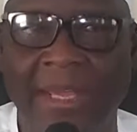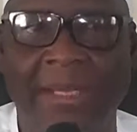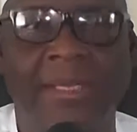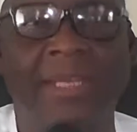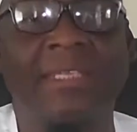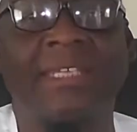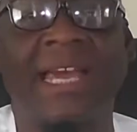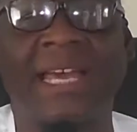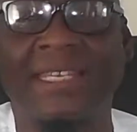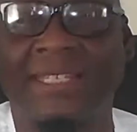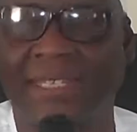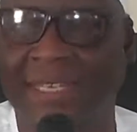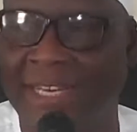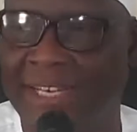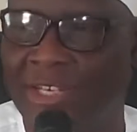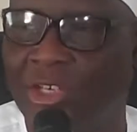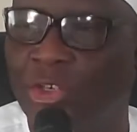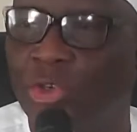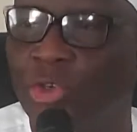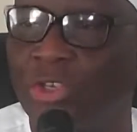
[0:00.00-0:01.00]
This has
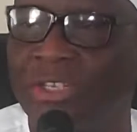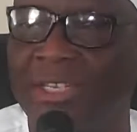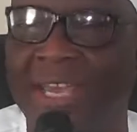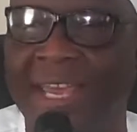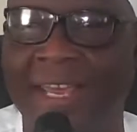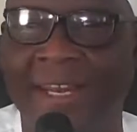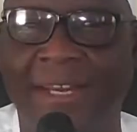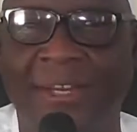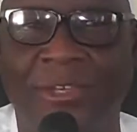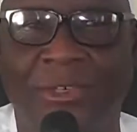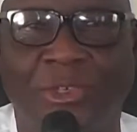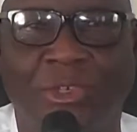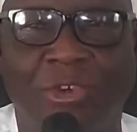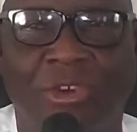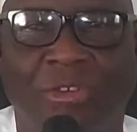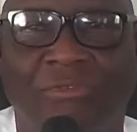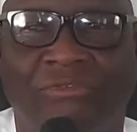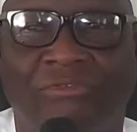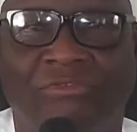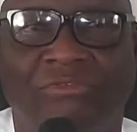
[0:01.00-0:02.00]
led to a series
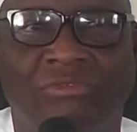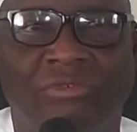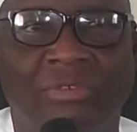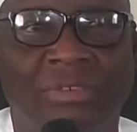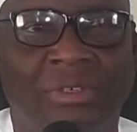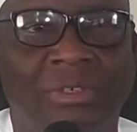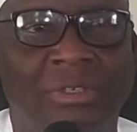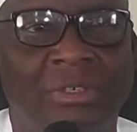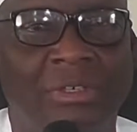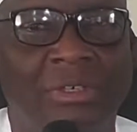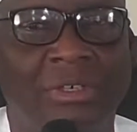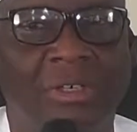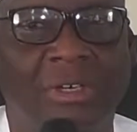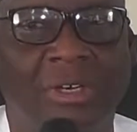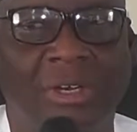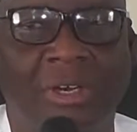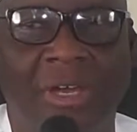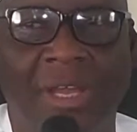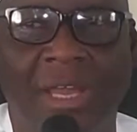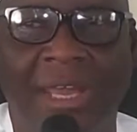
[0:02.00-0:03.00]
of
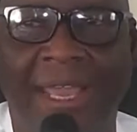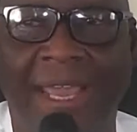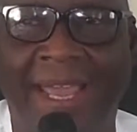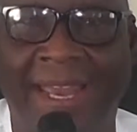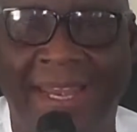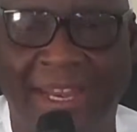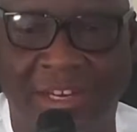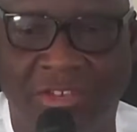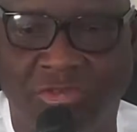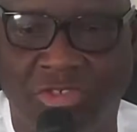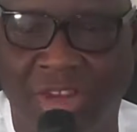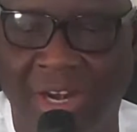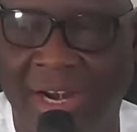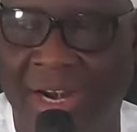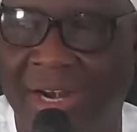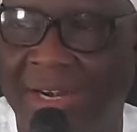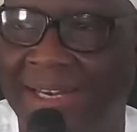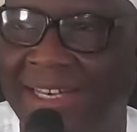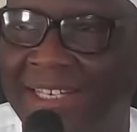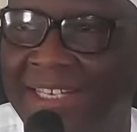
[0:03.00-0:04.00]

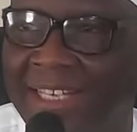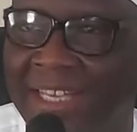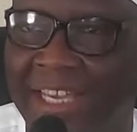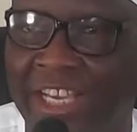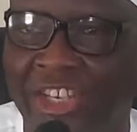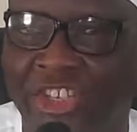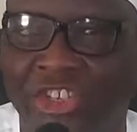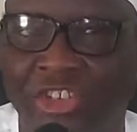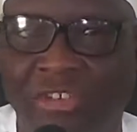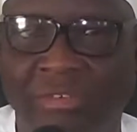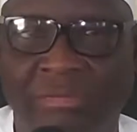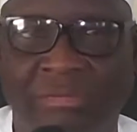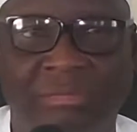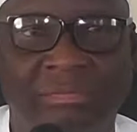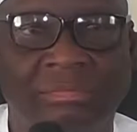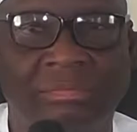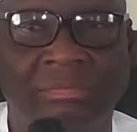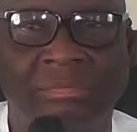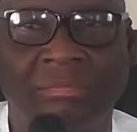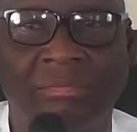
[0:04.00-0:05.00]
electoral litigation.
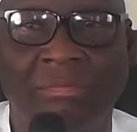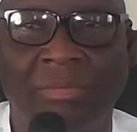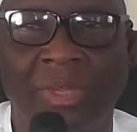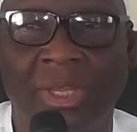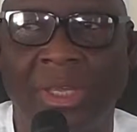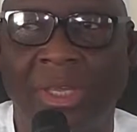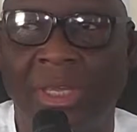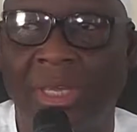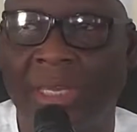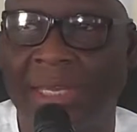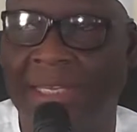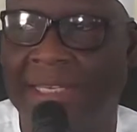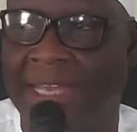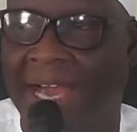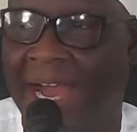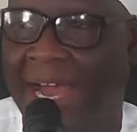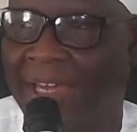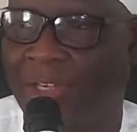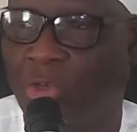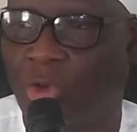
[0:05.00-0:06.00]
It
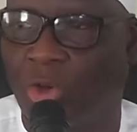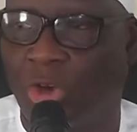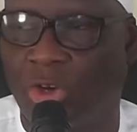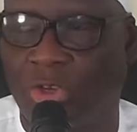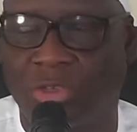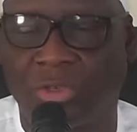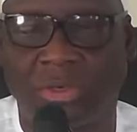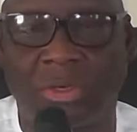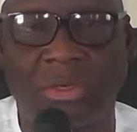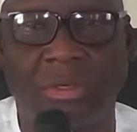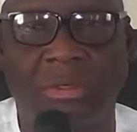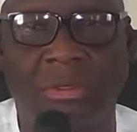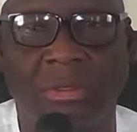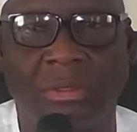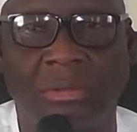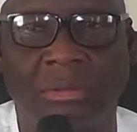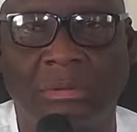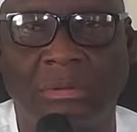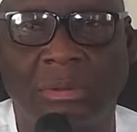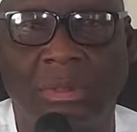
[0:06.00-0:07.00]
has caused
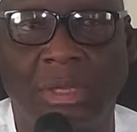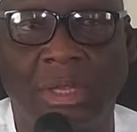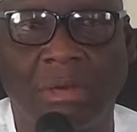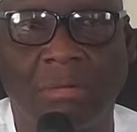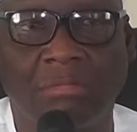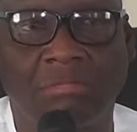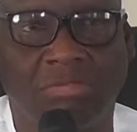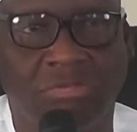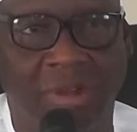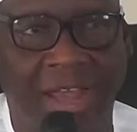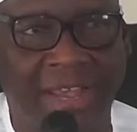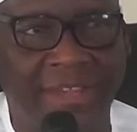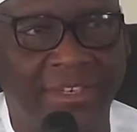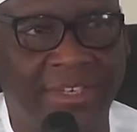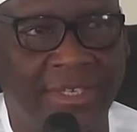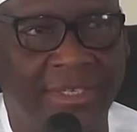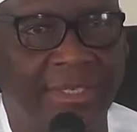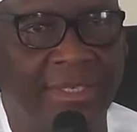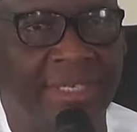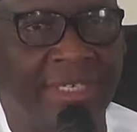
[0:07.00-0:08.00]

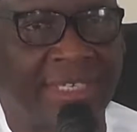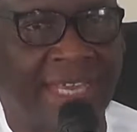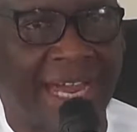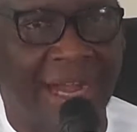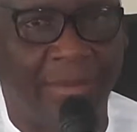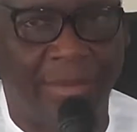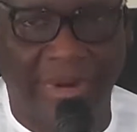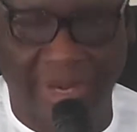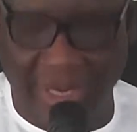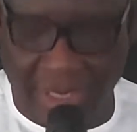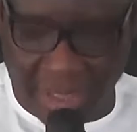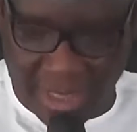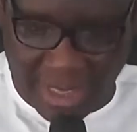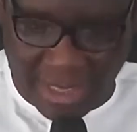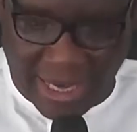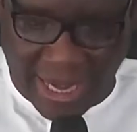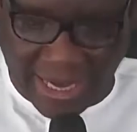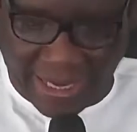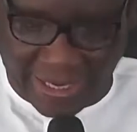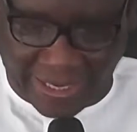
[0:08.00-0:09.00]
crisis, disharmony,
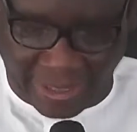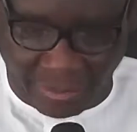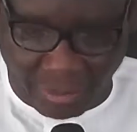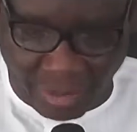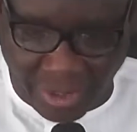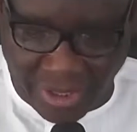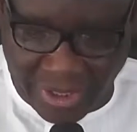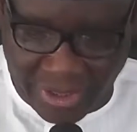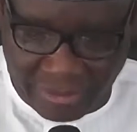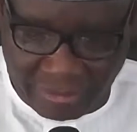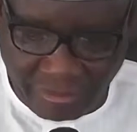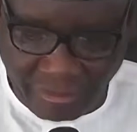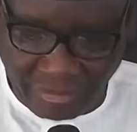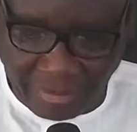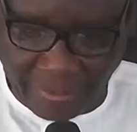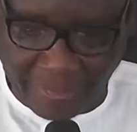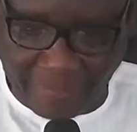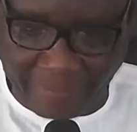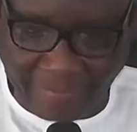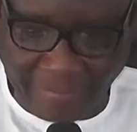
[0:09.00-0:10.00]
and acrimony,
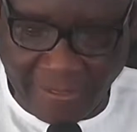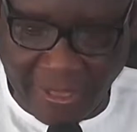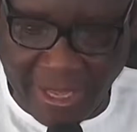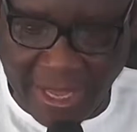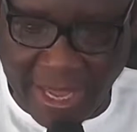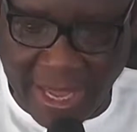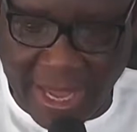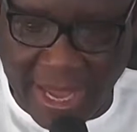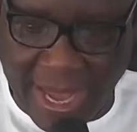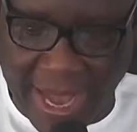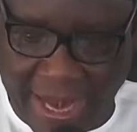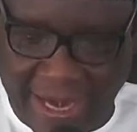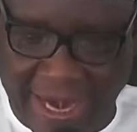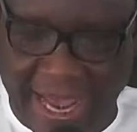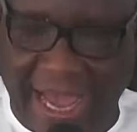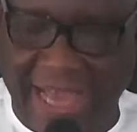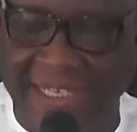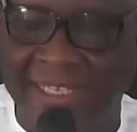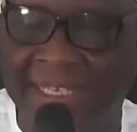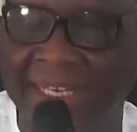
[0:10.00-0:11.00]
and
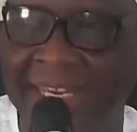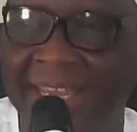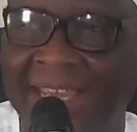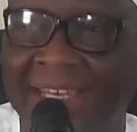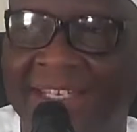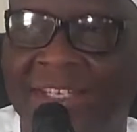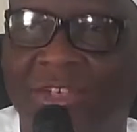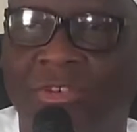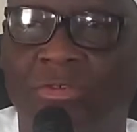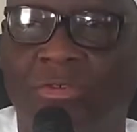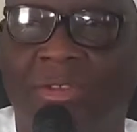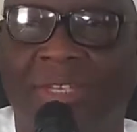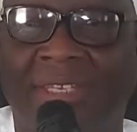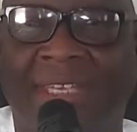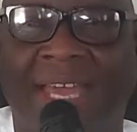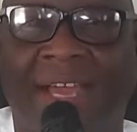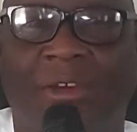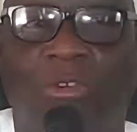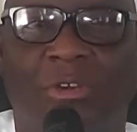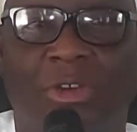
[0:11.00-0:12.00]
has led to the
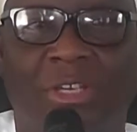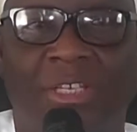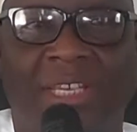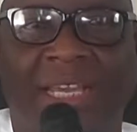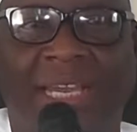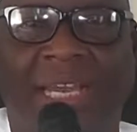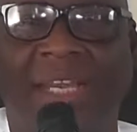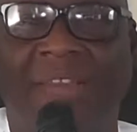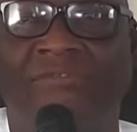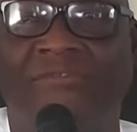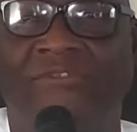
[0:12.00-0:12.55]
psychological